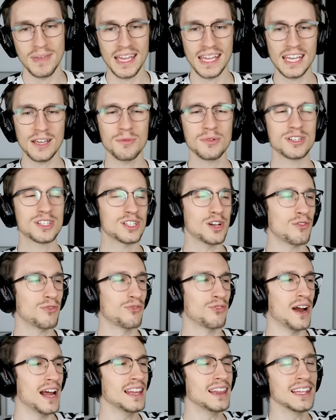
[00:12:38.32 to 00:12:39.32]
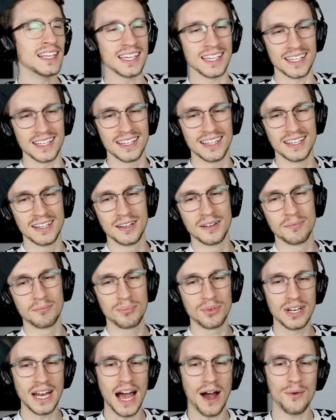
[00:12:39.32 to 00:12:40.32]
Man, he was so friendly.
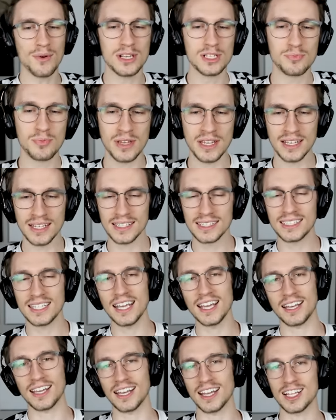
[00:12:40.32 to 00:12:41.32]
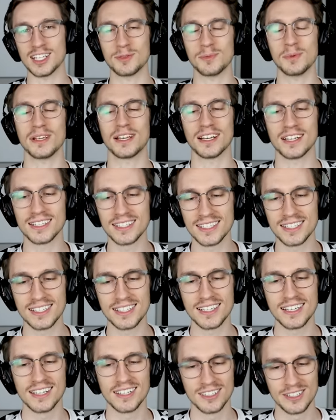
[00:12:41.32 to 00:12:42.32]
But now he's being a dick. It's
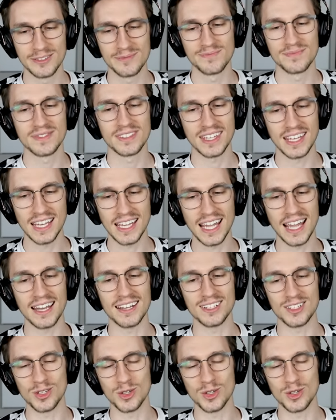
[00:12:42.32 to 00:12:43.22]
because he can't